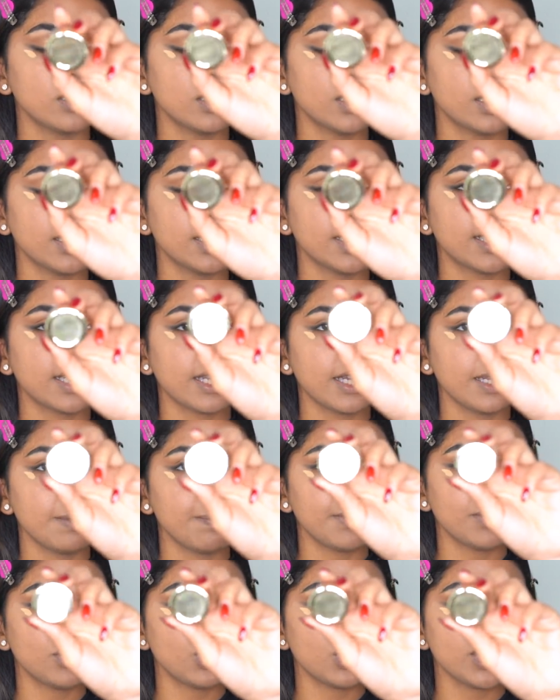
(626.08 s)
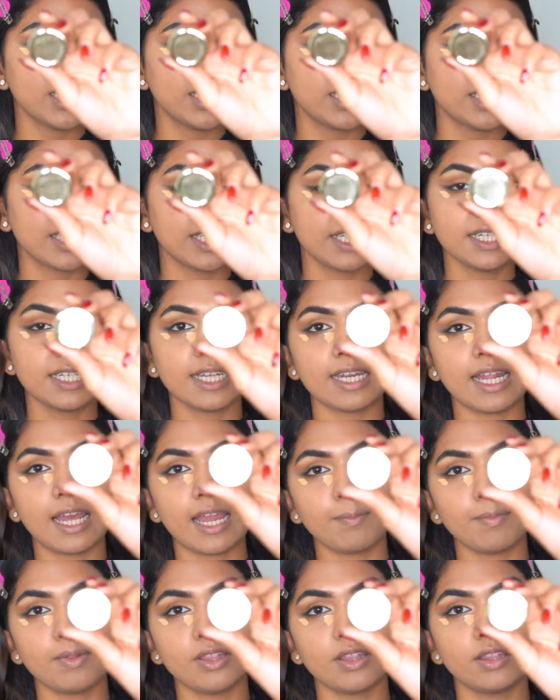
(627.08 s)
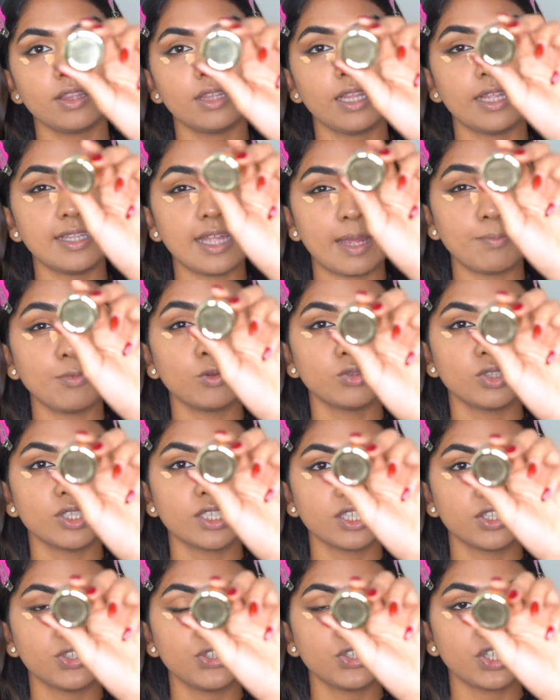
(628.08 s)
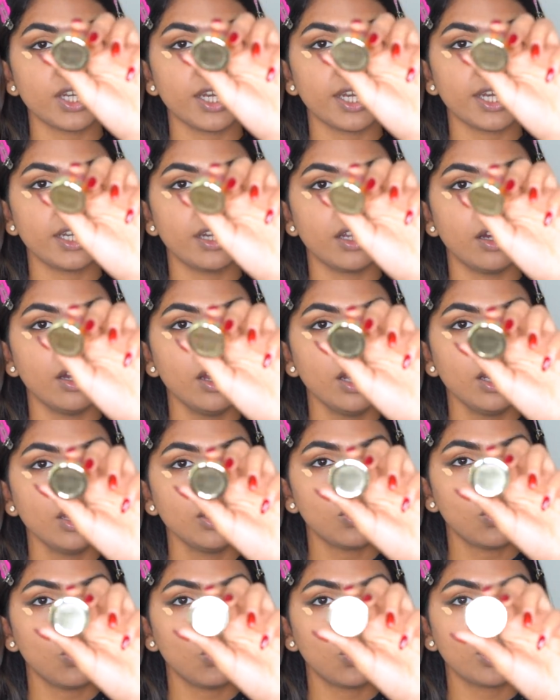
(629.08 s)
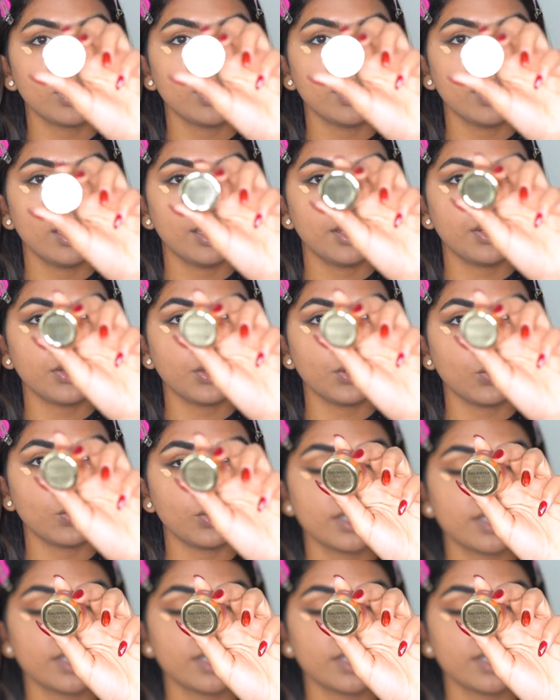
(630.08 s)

Earth Lip and Cheek Tint and I'm in I'm using the shade Coral Nude.